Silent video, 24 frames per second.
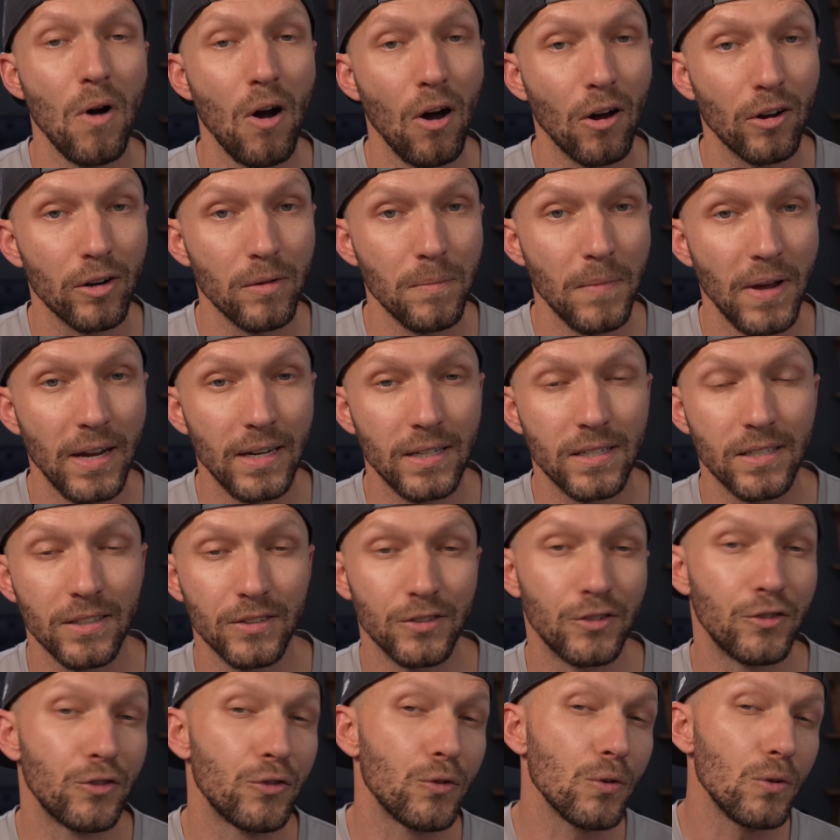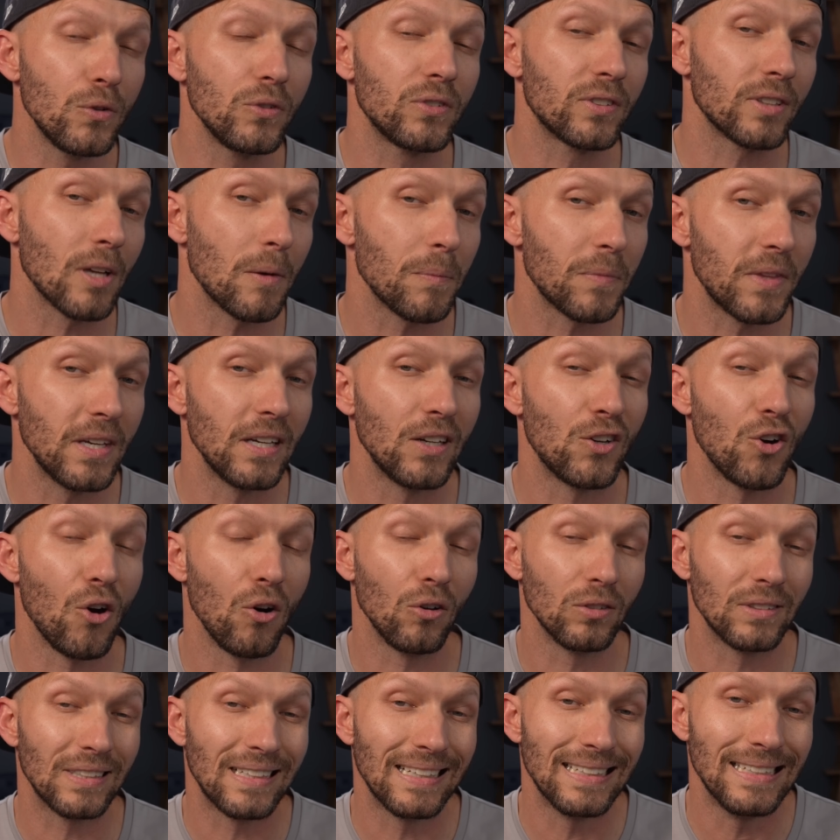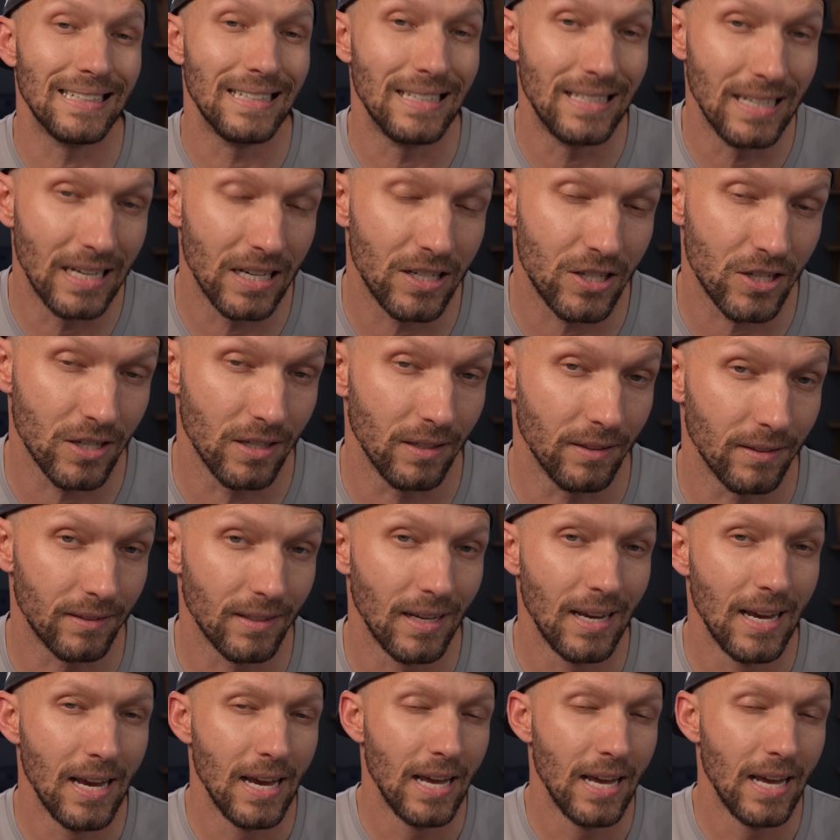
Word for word: automations through something called conditions.